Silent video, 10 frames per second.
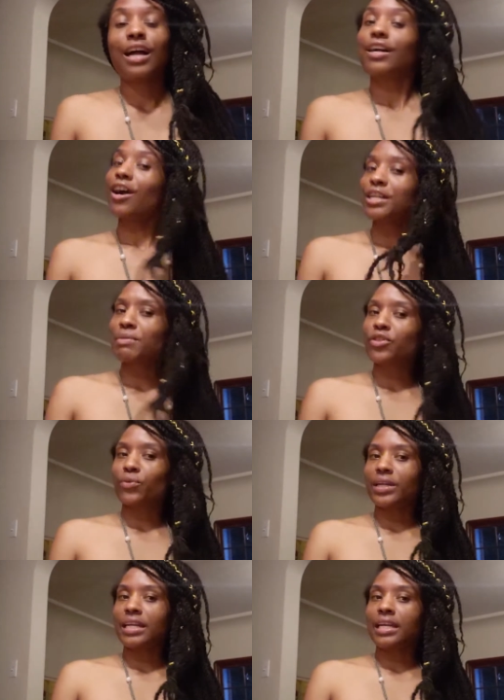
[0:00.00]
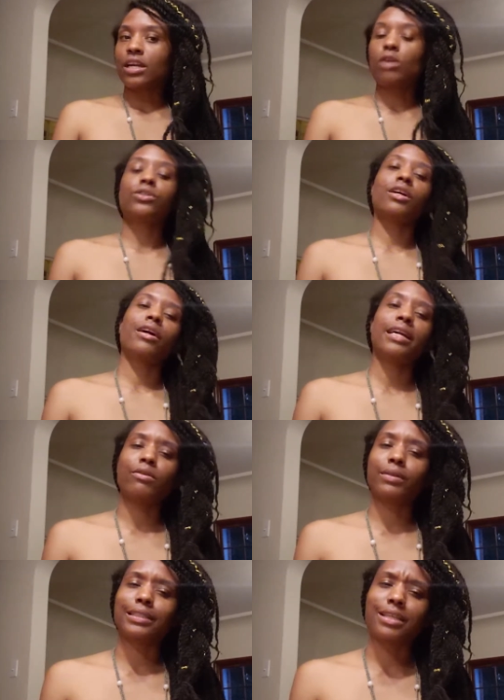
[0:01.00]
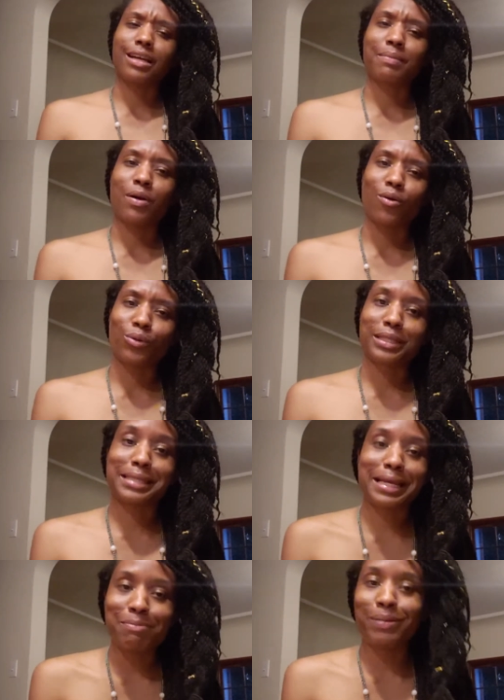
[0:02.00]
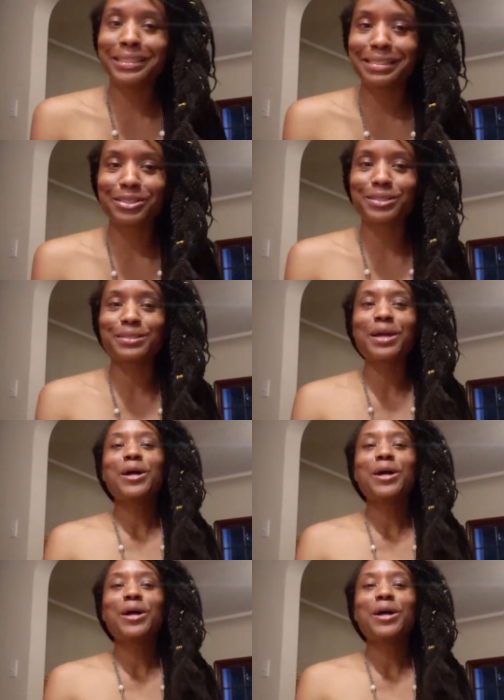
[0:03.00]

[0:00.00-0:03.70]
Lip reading: Card number 3. Oh, sorry, I didn't really talk about what the second position is.